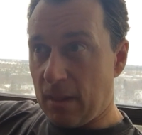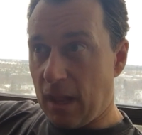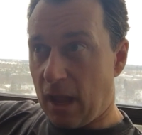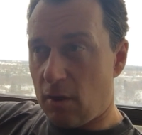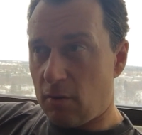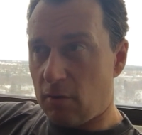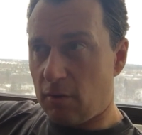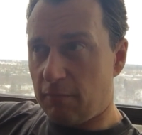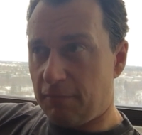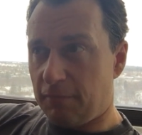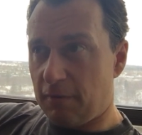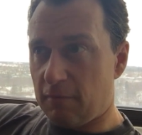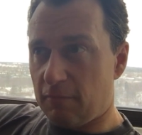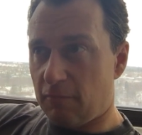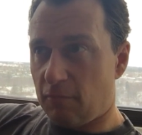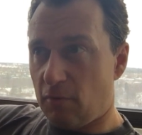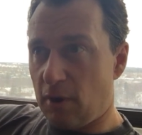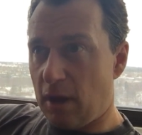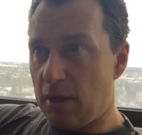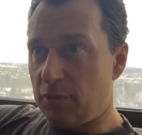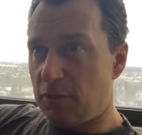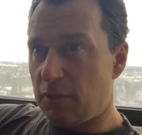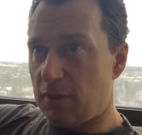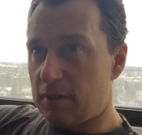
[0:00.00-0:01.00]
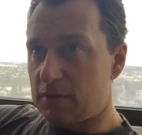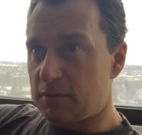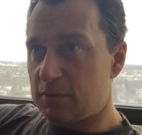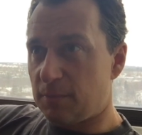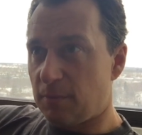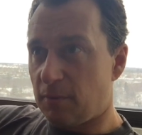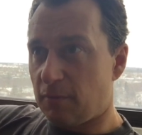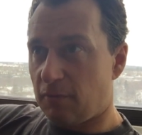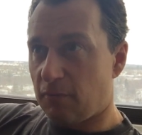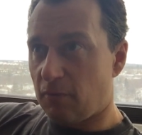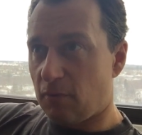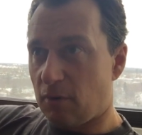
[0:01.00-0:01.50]
don't know if I've read this
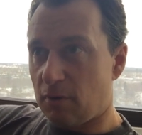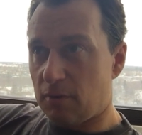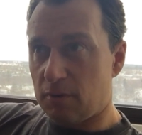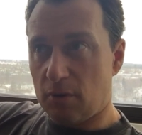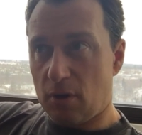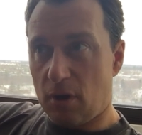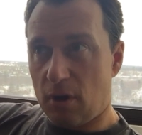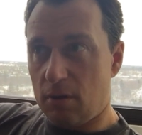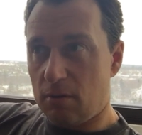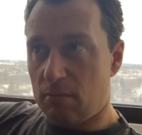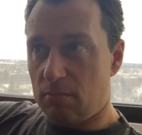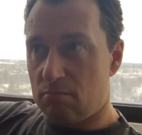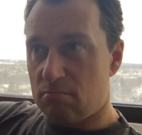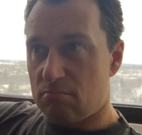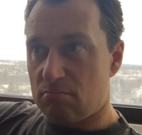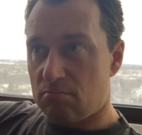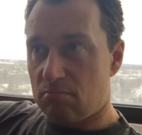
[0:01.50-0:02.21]
before. No?